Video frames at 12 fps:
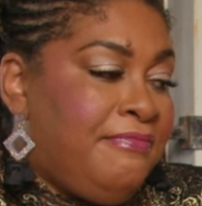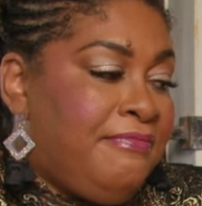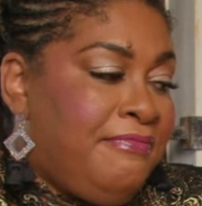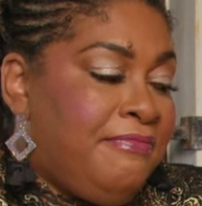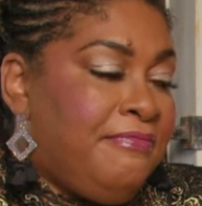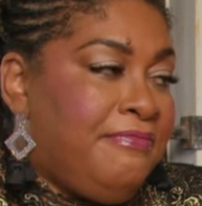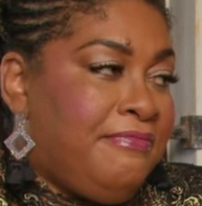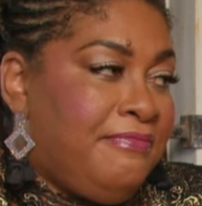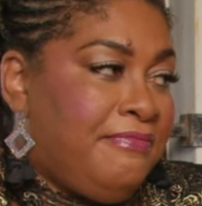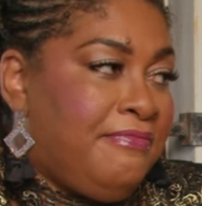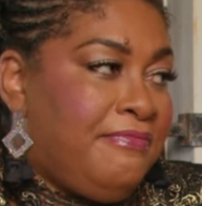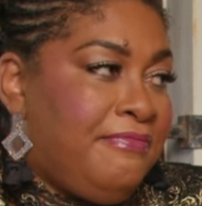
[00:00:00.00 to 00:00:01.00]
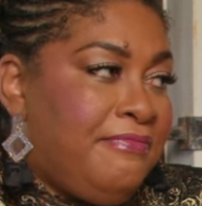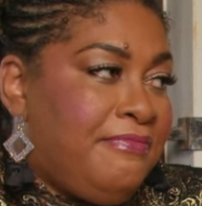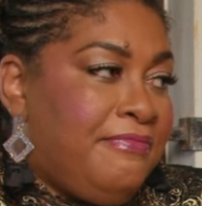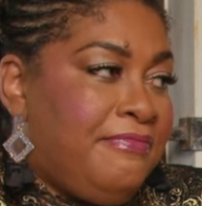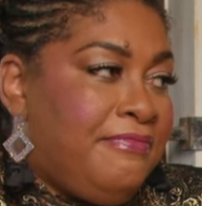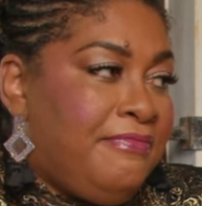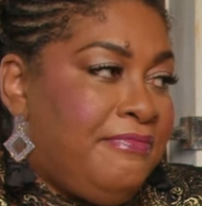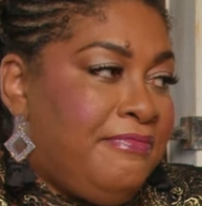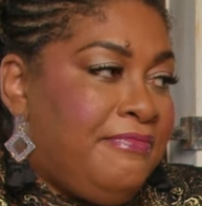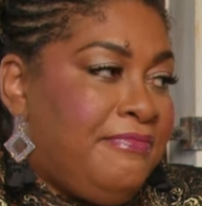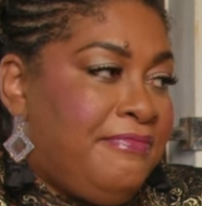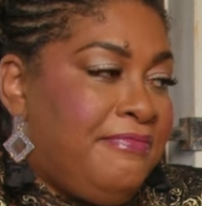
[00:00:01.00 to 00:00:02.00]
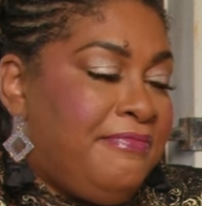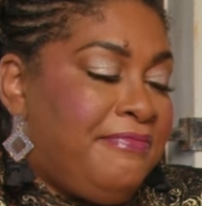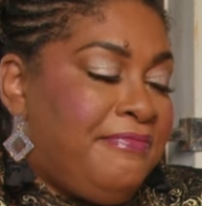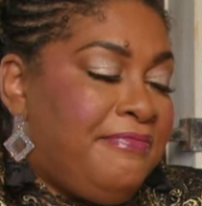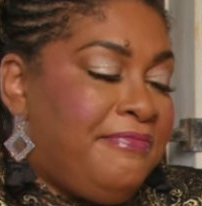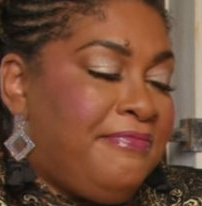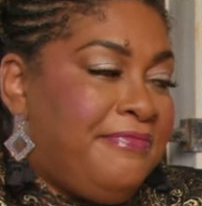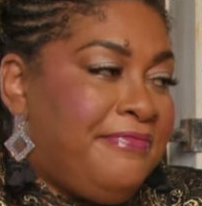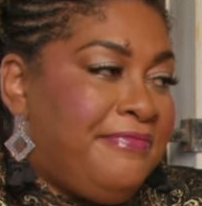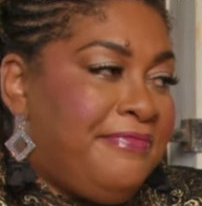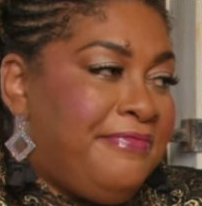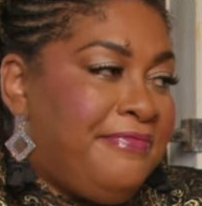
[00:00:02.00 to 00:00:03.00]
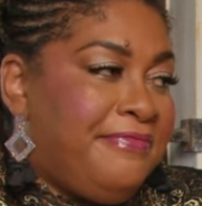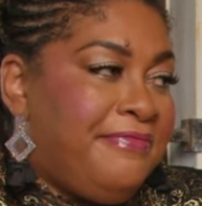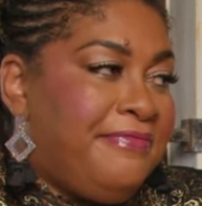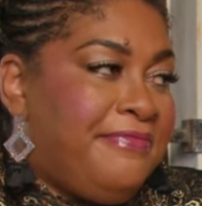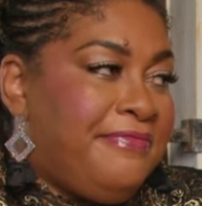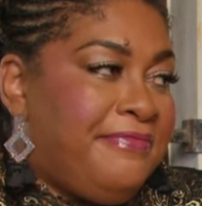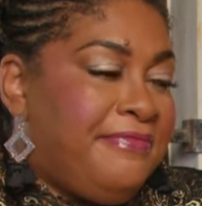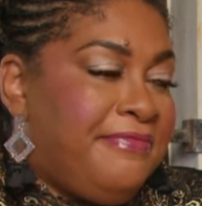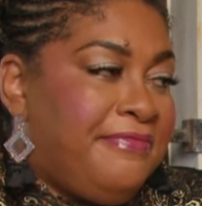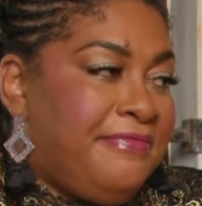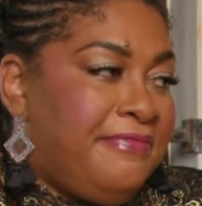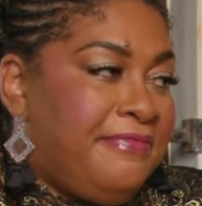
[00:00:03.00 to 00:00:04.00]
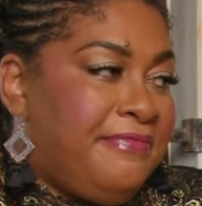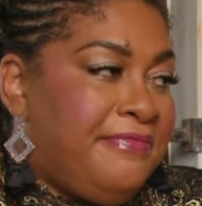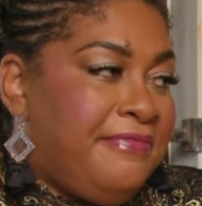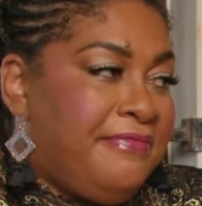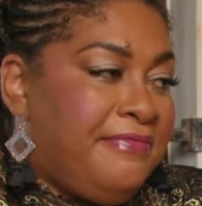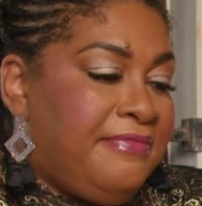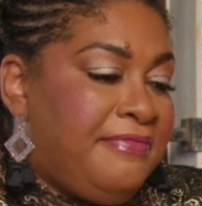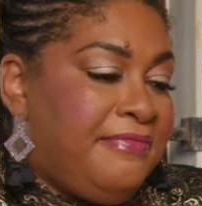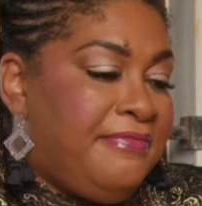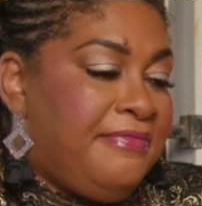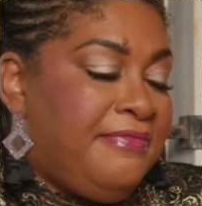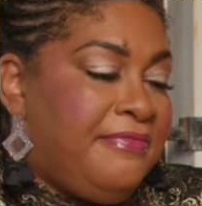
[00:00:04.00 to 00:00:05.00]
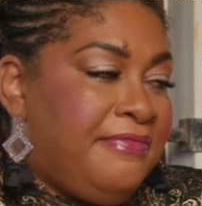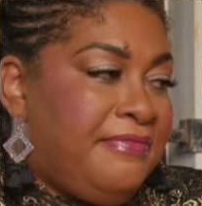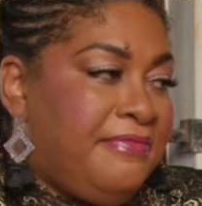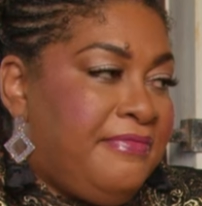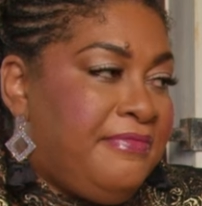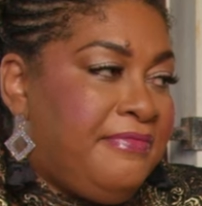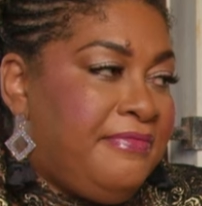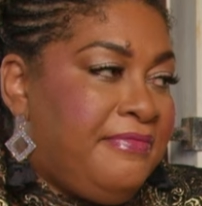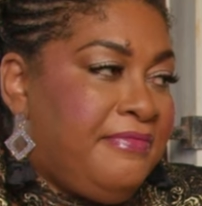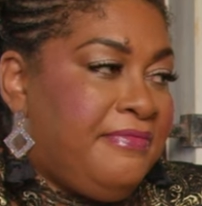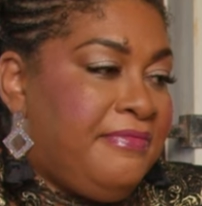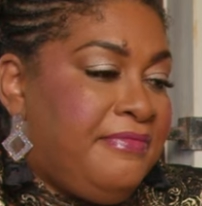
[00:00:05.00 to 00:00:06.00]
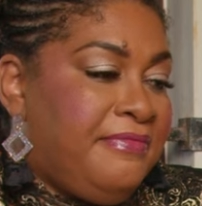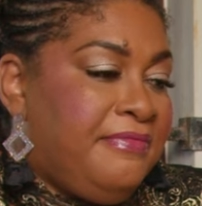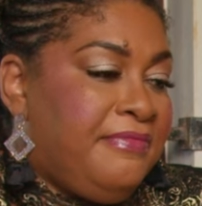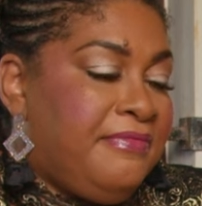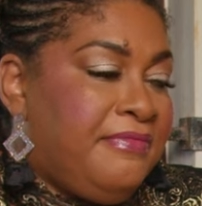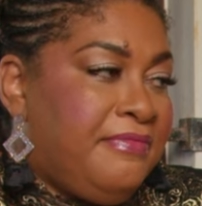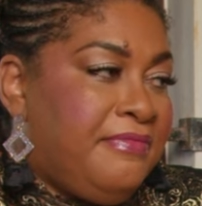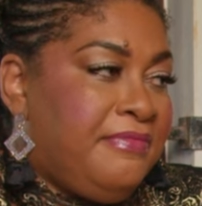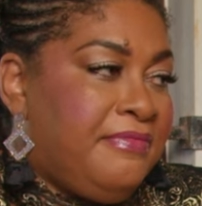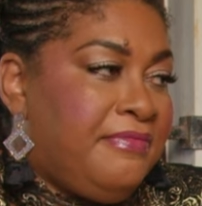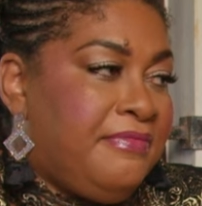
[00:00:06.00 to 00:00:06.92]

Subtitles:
(not speaking)